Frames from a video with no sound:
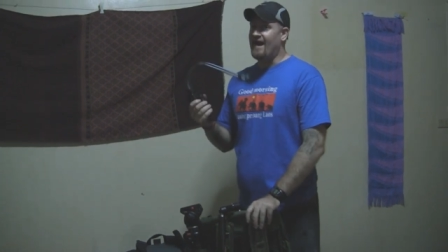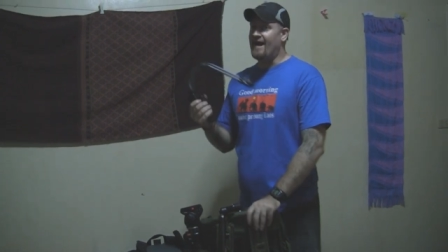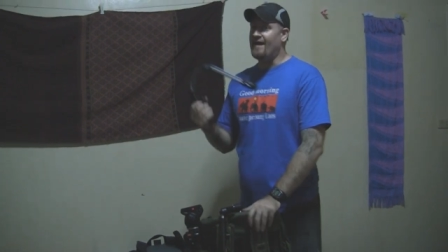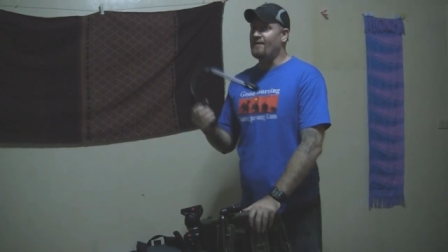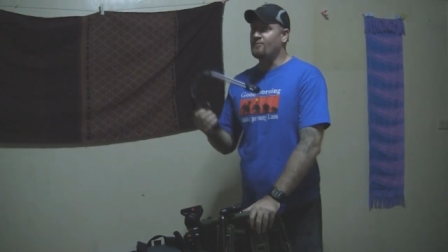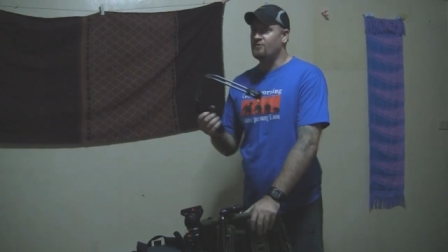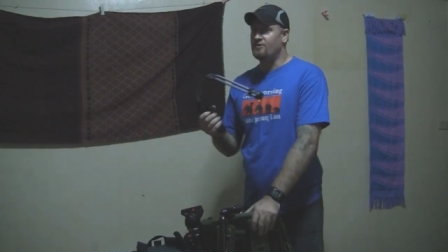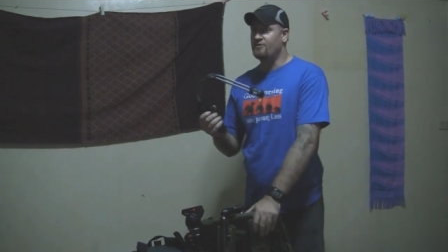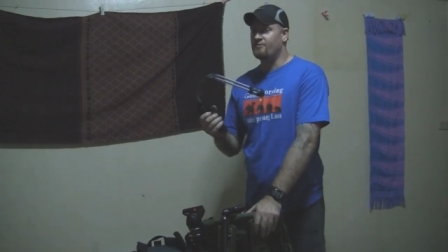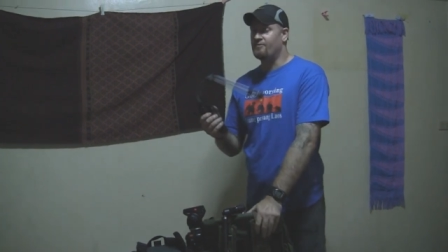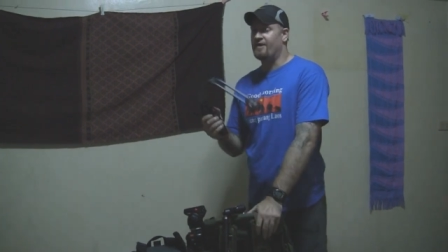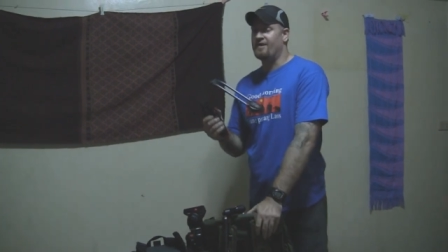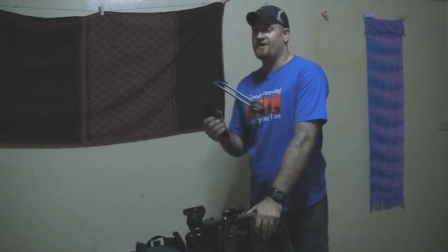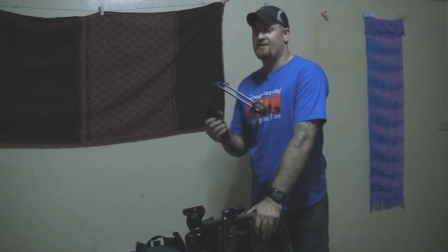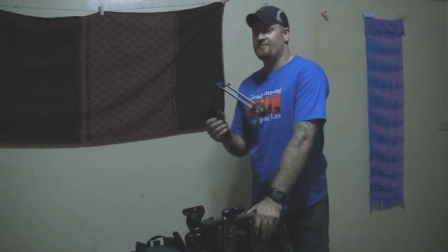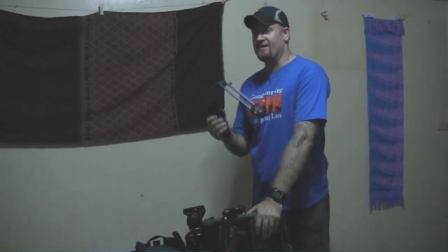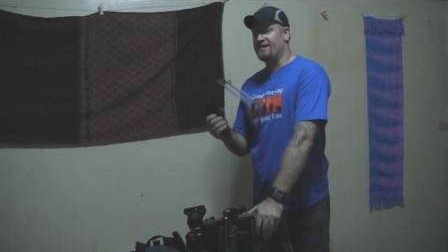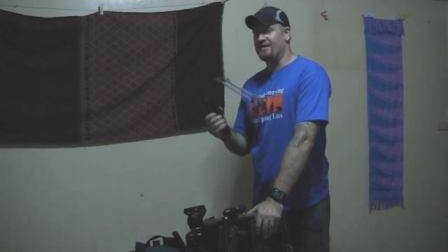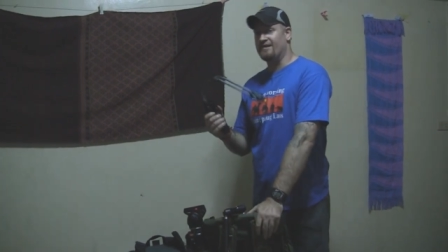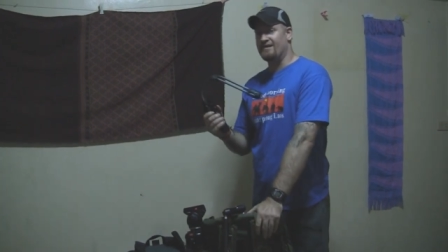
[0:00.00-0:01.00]
I would
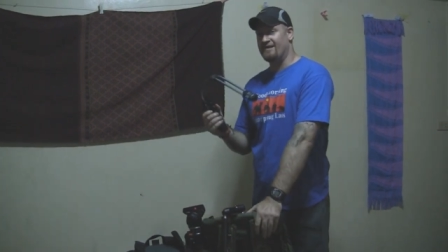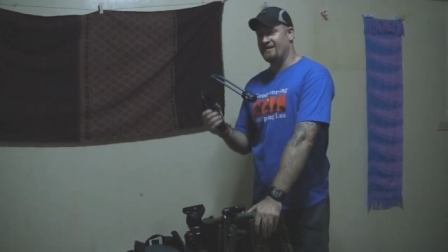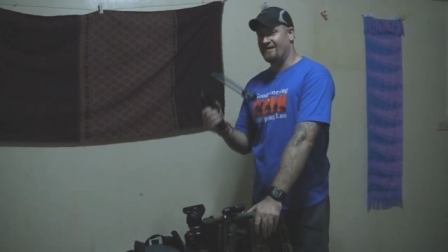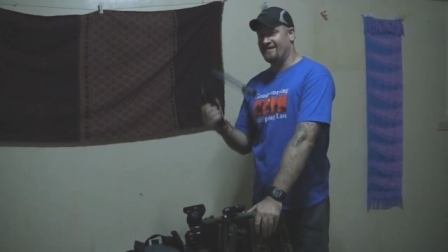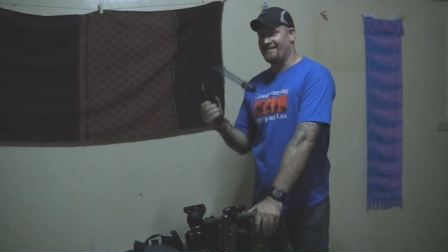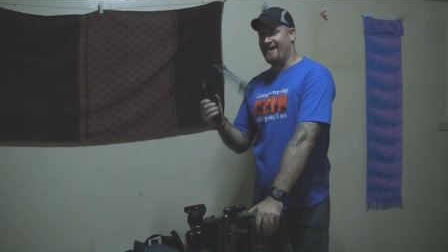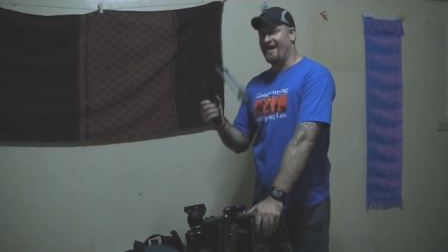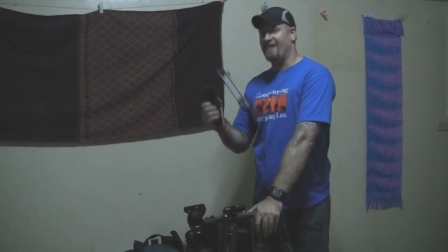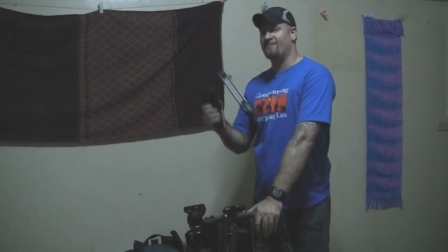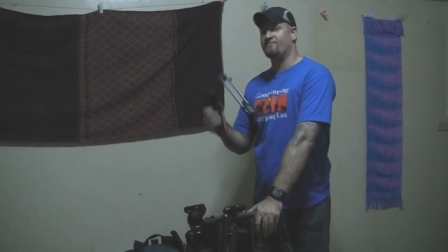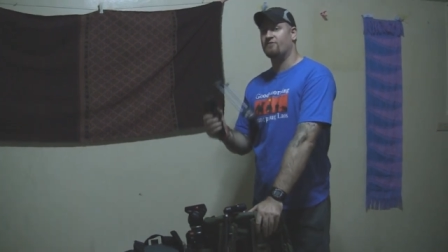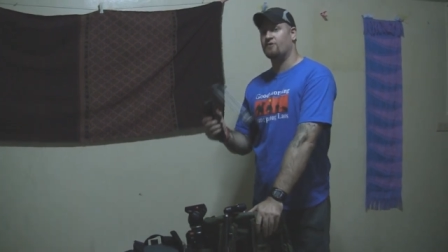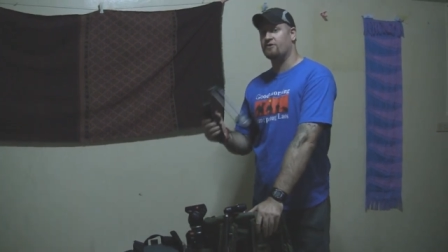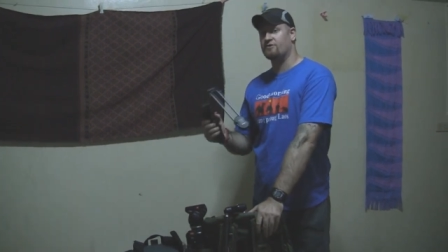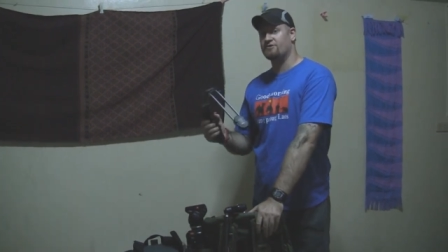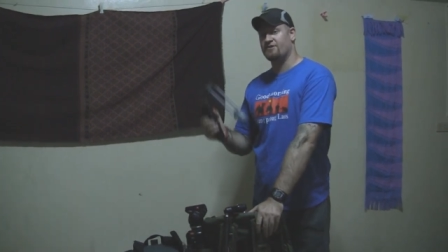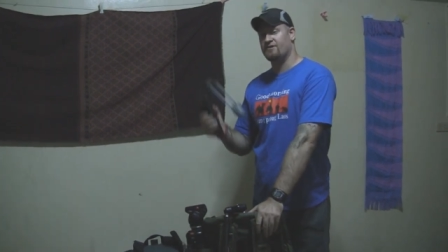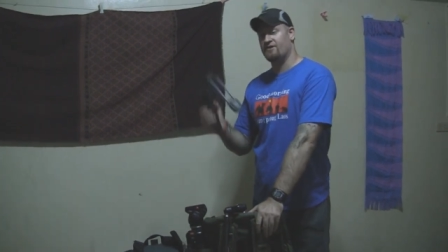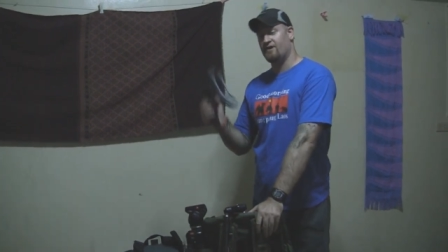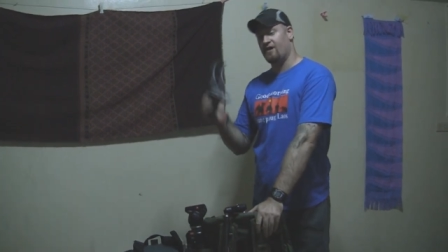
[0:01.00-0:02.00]
recommend getting that
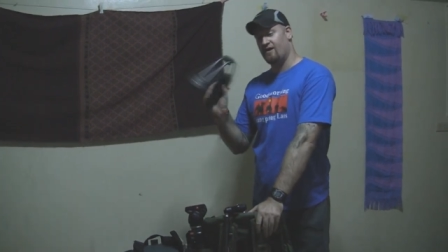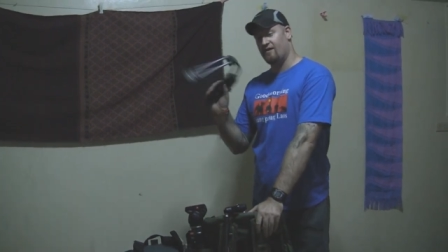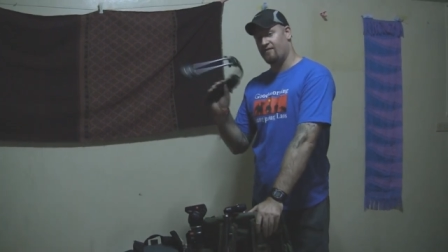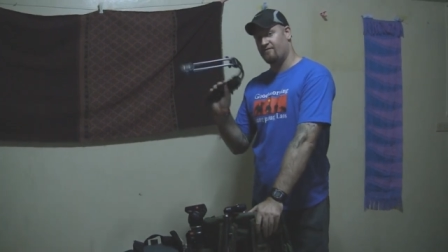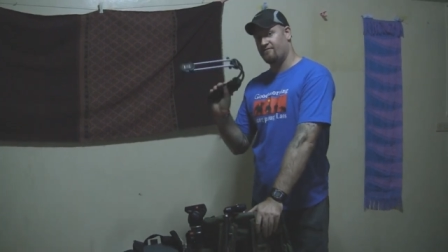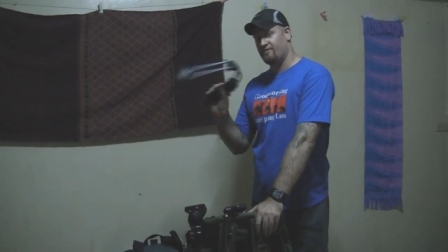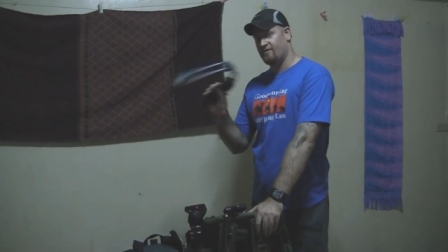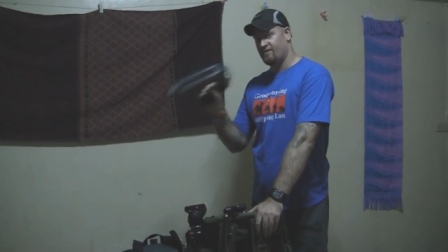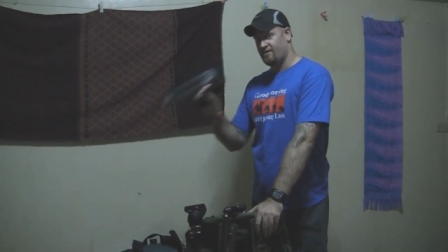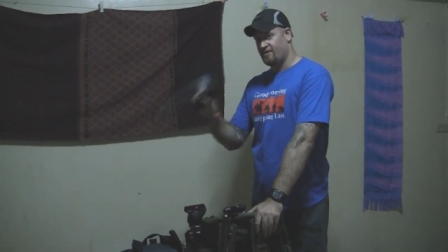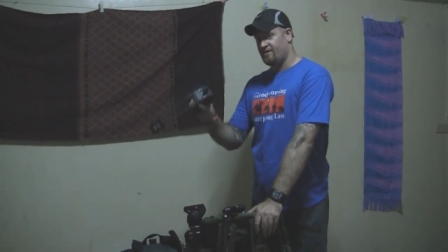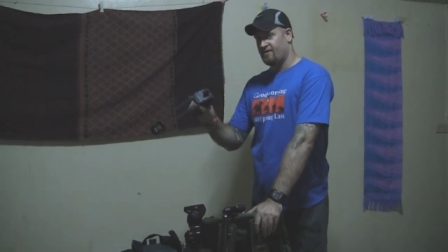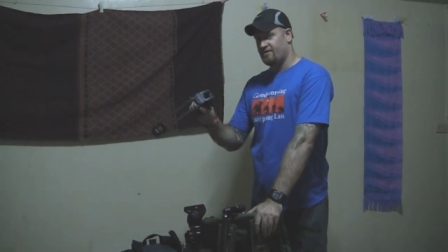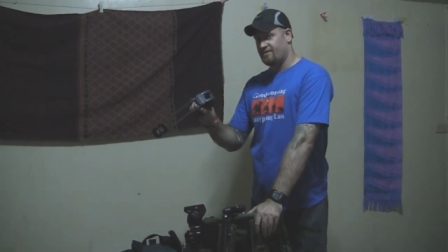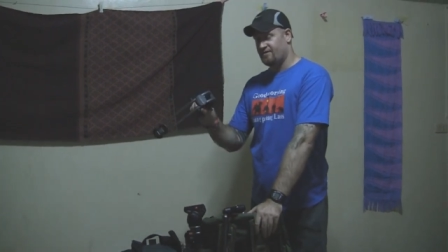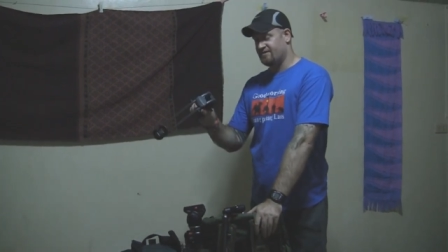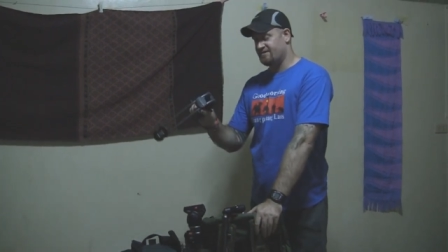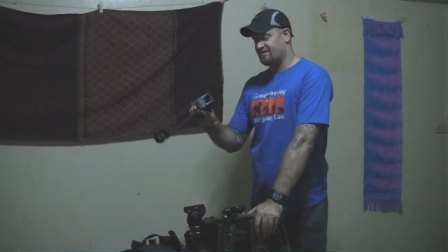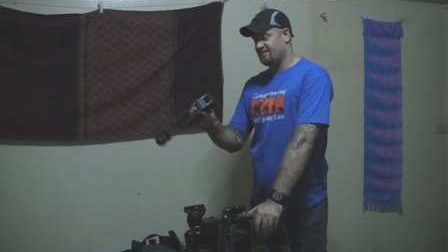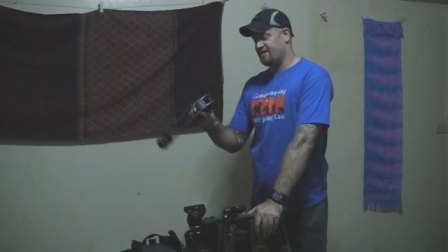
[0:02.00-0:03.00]
version of
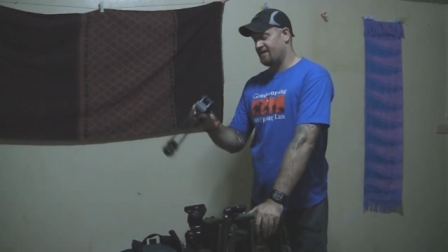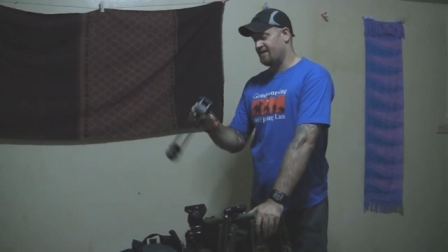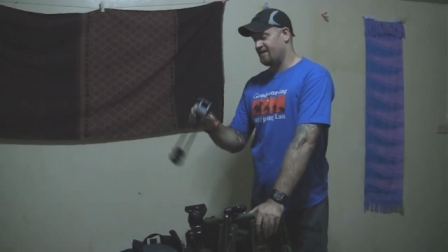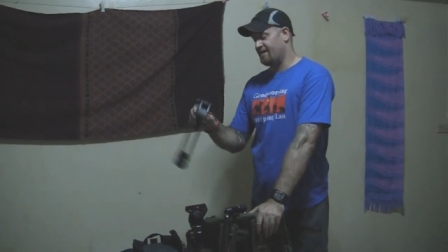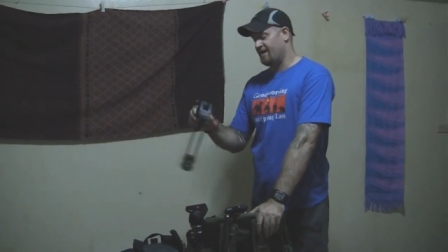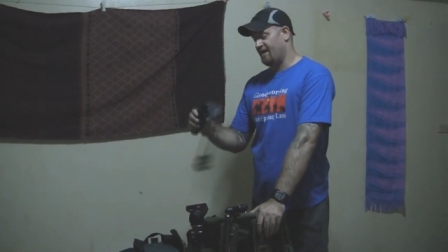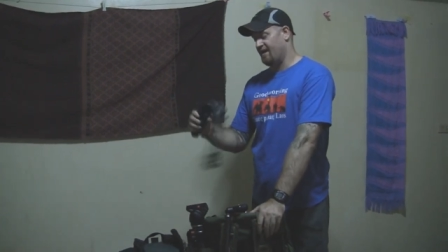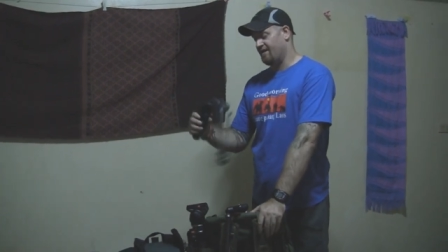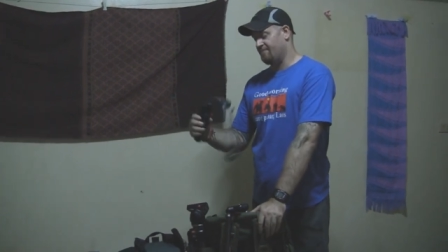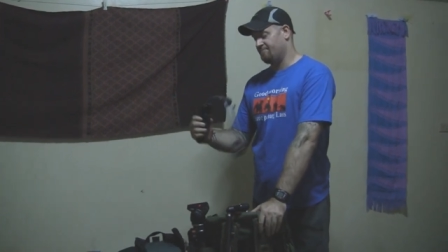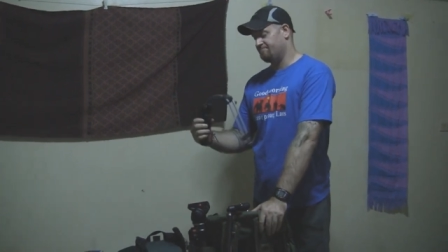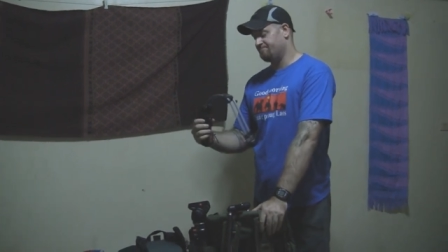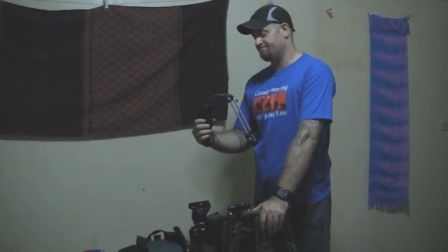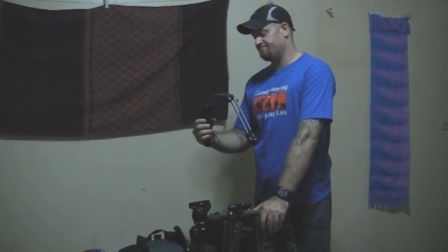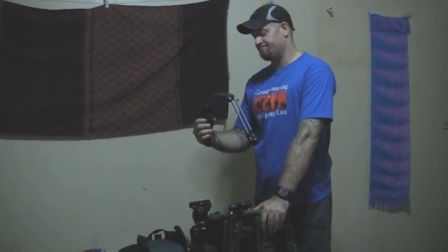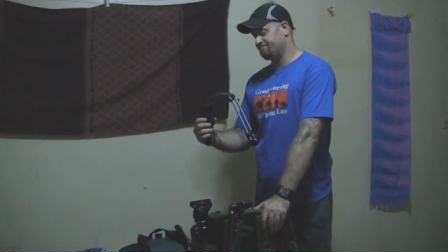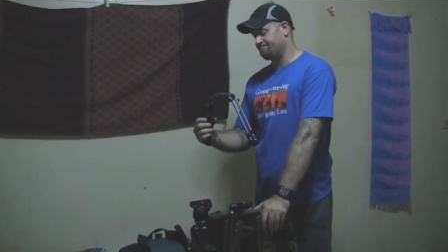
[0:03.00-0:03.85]
the Steadicam.